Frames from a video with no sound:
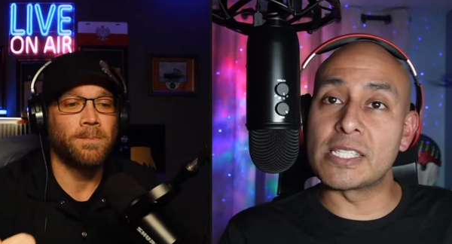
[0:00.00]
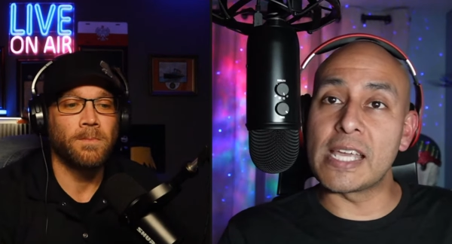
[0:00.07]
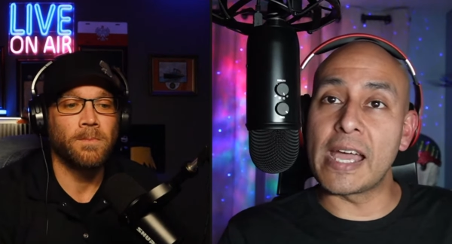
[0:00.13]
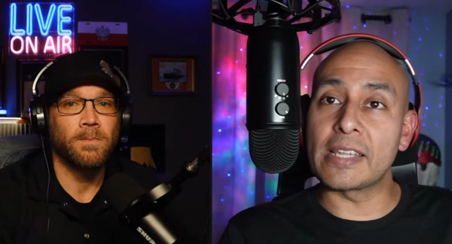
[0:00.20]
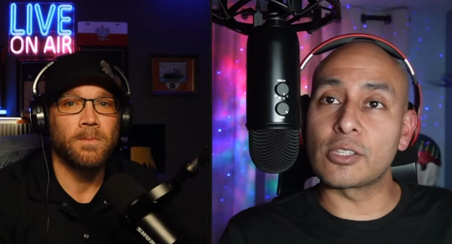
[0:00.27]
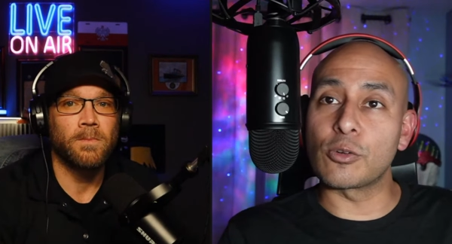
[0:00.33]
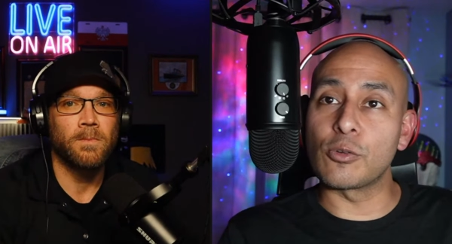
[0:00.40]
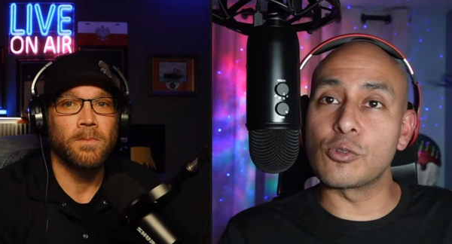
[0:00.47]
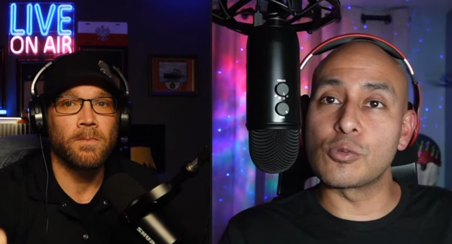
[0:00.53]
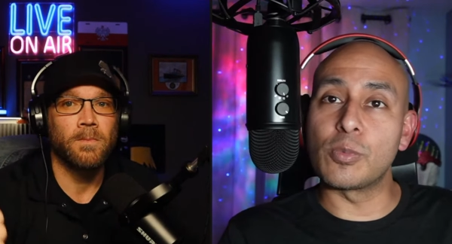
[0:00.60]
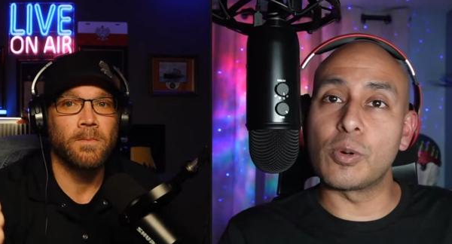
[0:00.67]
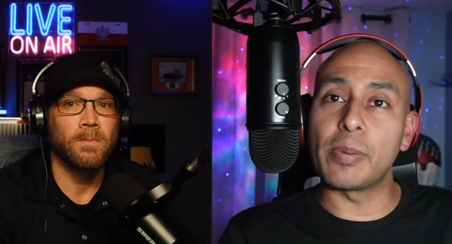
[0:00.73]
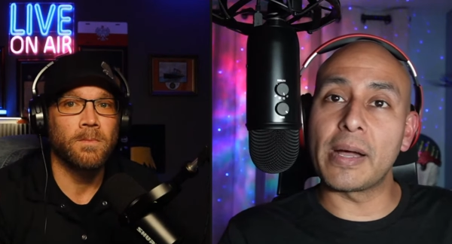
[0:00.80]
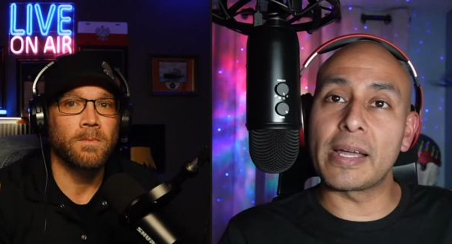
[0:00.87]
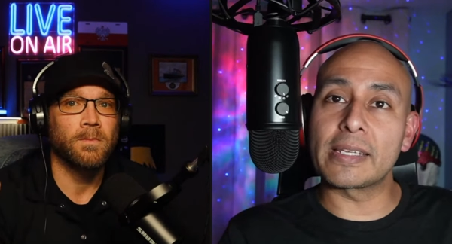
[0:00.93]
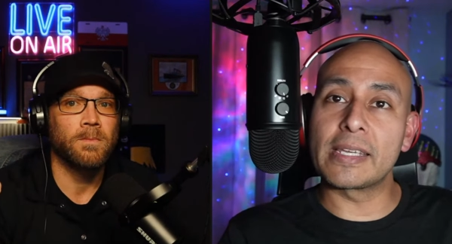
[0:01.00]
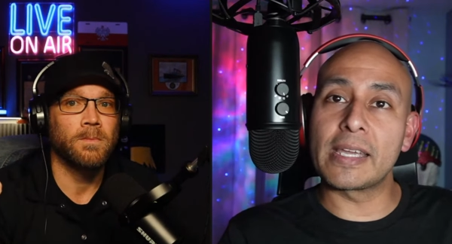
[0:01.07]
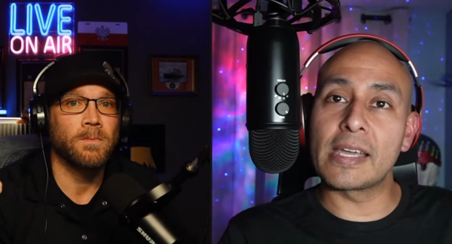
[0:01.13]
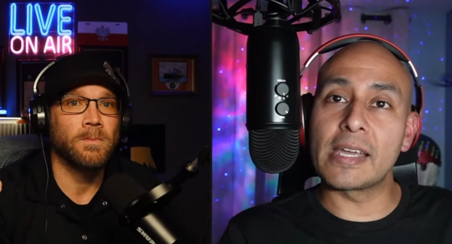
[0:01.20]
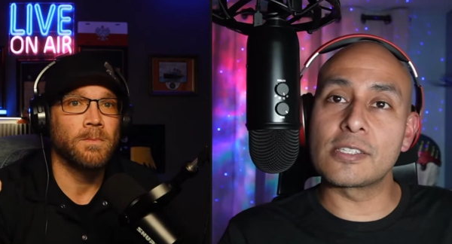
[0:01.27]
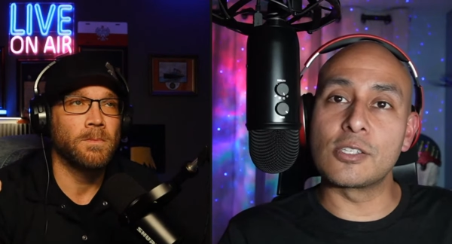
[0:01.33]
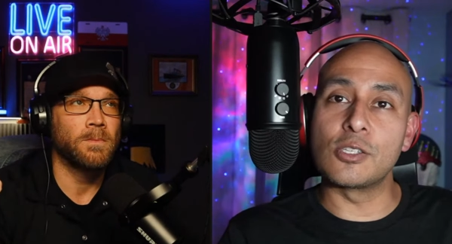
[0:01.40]
Speaker 1: It's at The Crucible
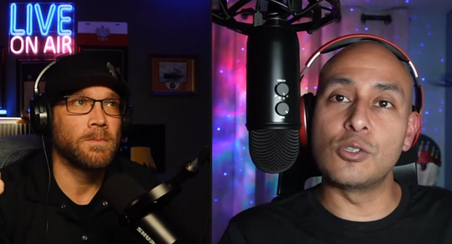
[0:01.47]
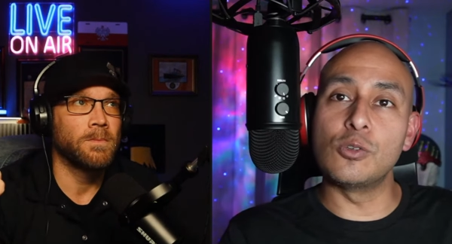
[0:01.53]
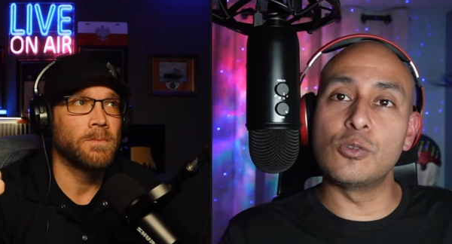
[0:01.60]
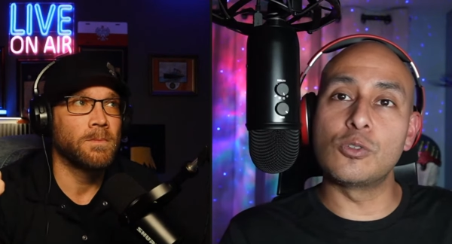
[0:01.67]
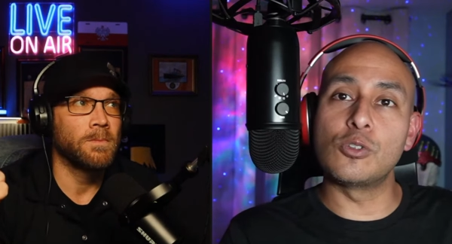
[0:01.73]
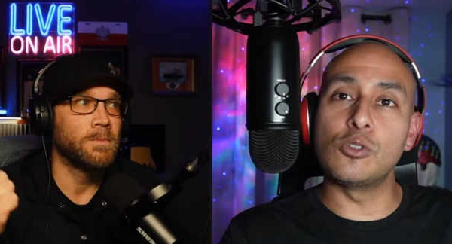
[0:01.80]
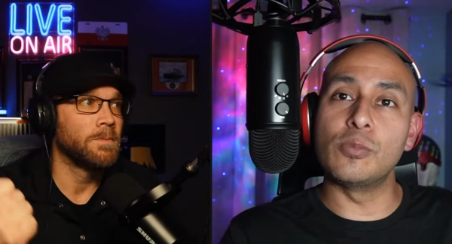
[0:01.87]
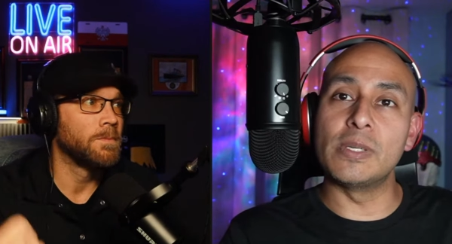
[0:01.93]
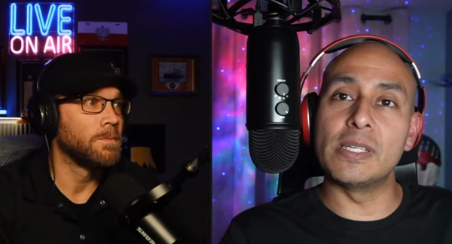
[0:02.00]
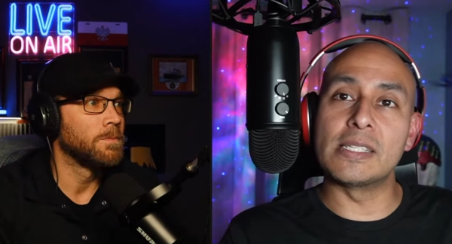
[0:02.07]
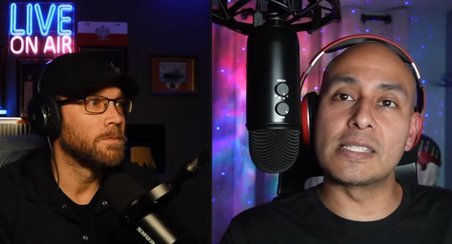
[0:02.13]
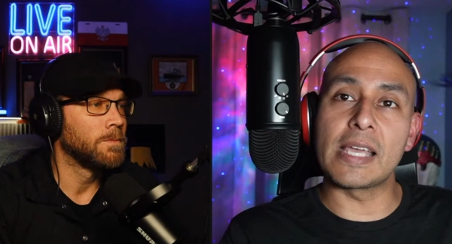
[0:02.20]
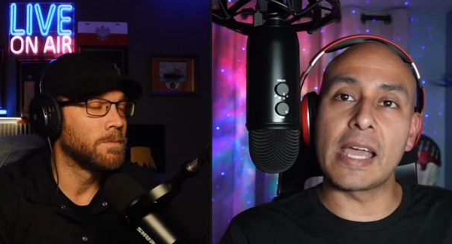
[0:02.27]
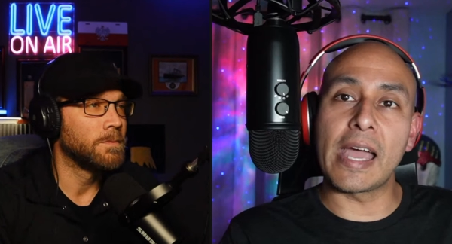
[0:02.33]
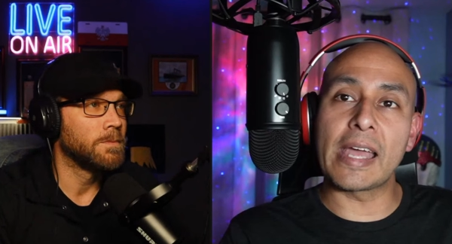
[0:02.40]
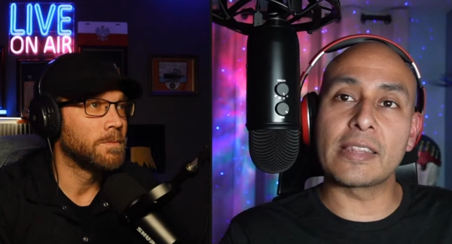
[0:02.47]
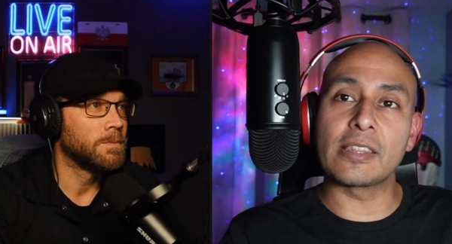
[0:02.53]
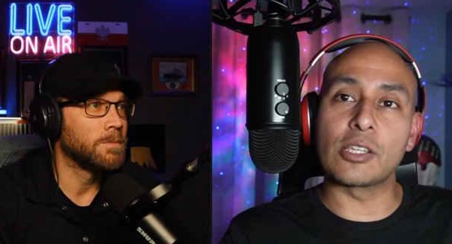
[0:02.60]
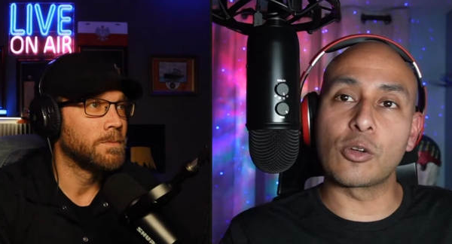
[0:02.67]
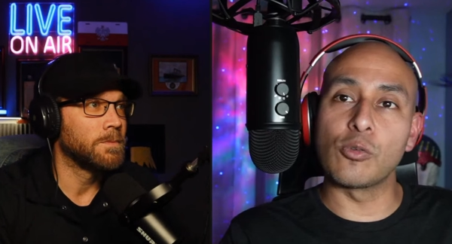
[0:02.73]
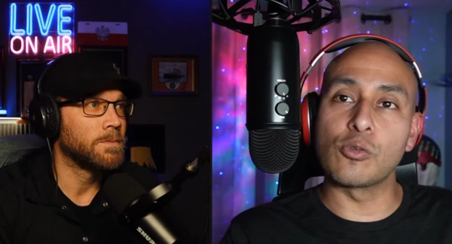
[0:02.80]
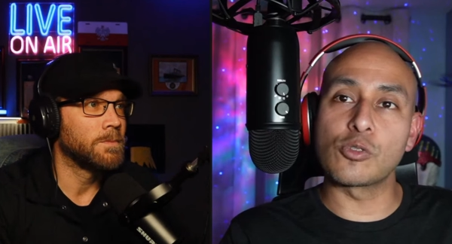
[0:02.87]
Podcast. YouTube is at
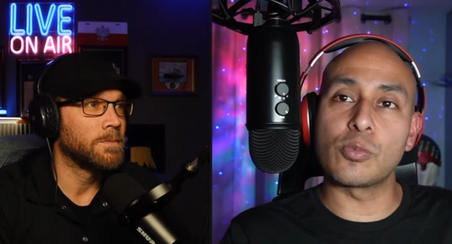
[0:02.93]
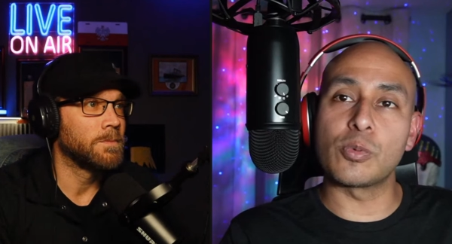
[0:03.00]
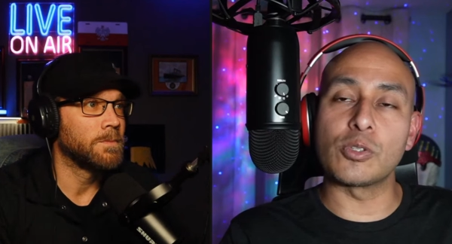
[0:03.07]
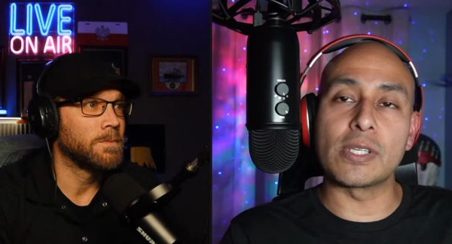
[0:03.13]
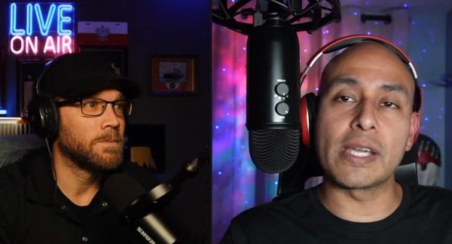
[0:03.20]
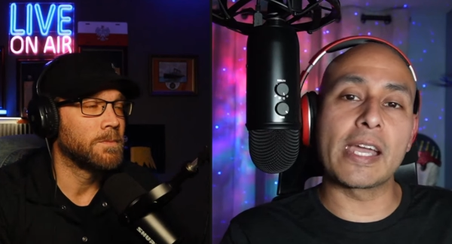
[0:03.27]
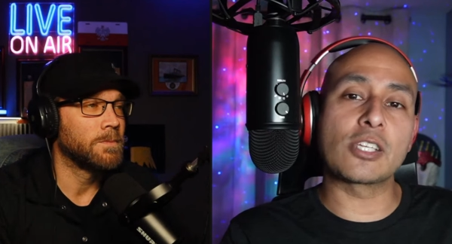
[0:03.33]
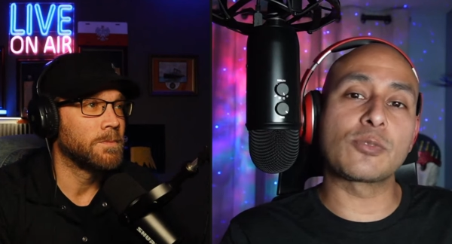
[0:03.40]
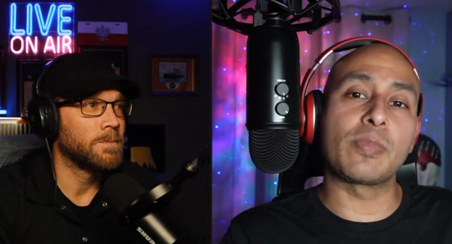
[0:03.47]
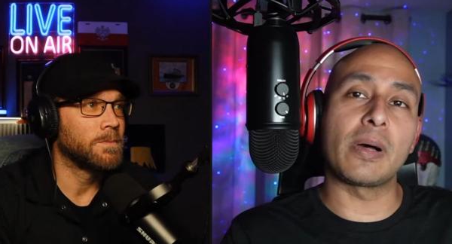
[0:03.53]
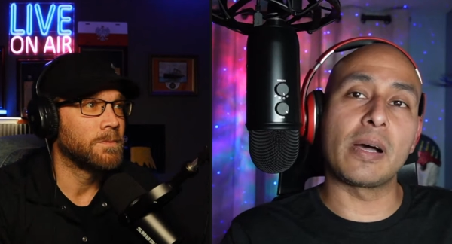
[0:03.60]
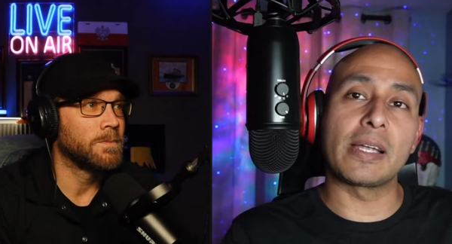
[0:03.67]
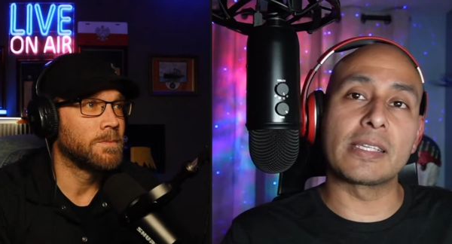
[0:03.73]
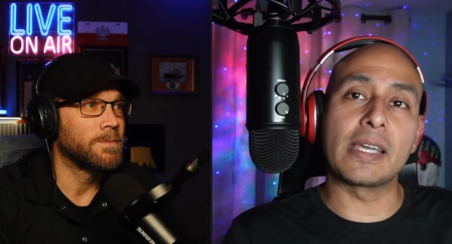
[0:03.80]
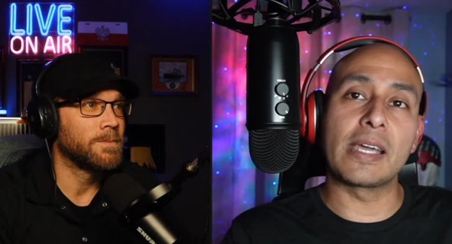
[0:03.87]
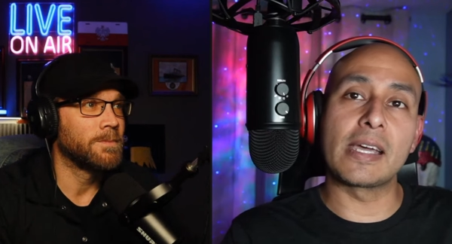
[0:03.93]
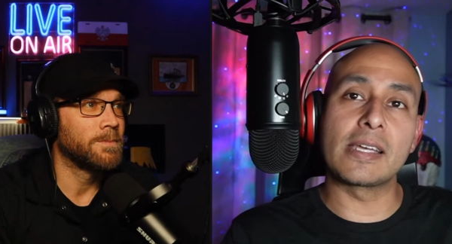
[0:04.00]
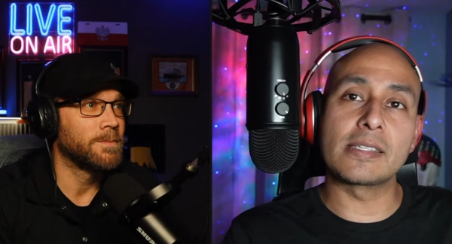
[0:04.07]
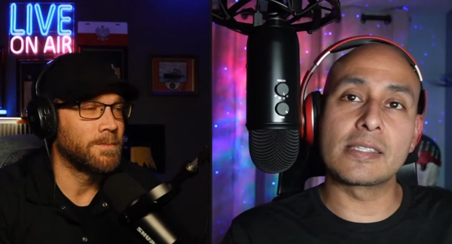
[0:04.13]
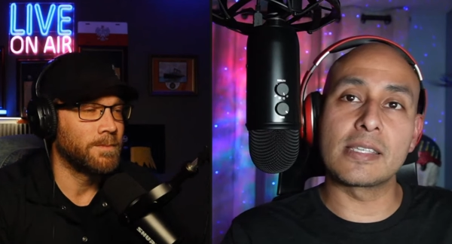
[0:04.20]
The Crucible Dash Podcast.